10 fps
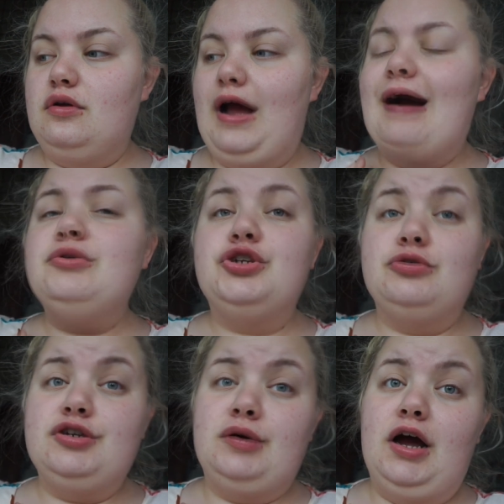I show I
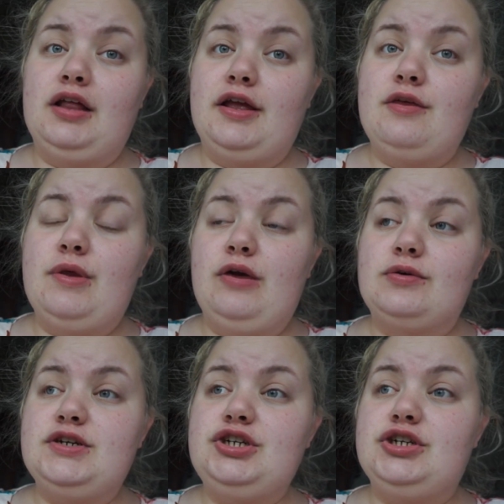was so early. We
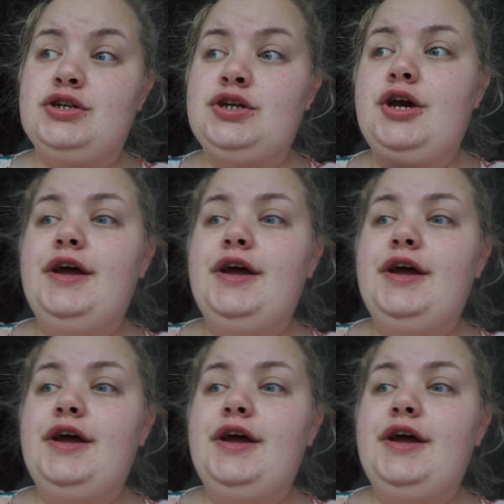auditioned